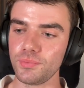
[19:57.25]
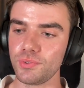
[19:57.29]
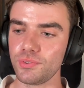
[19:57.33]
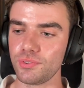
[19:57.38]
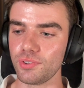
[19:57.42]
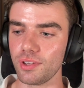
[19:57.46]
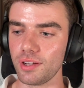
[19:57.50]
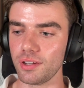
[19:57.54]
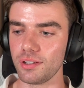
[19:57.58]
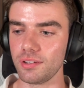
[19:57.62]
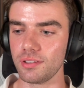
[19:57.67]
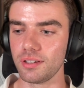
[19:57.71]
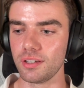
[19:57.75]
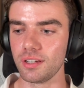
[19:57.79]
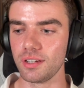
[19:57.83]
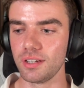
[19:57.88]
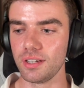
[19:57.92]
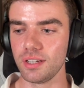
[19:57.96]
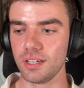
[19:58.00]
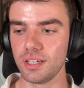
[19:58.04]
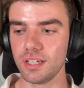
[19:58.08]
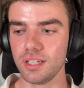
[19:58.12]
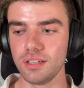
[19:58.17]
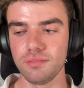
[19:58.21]
So
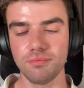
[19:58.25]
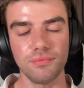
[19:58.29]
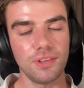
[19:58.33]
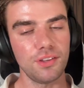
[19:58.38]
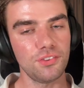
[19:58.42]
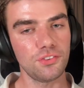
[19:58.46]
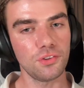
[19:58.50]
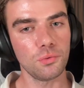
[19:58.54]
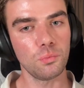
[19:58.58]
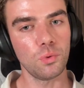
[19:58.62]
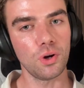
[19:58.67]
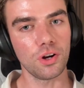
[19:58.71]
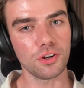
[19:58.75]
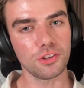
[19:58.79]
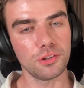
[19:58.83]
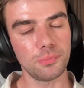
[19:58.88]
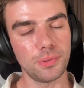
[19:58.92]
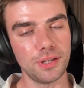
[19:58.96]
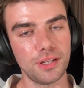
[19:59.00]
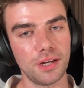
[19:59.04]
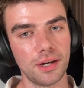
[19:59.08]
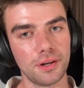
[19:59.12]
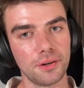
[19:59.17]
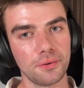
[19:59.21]
there's some work to
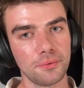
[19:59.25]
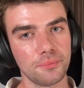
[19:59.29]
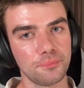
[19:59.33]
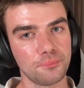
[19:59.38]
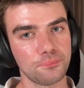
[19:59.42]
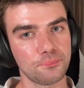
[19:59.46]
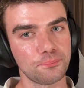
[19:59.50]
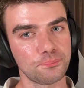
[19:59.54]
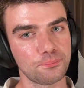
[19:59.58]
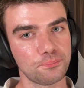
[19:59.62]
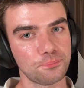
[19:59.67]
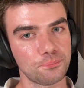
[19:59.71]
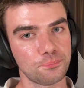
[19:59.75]
be done.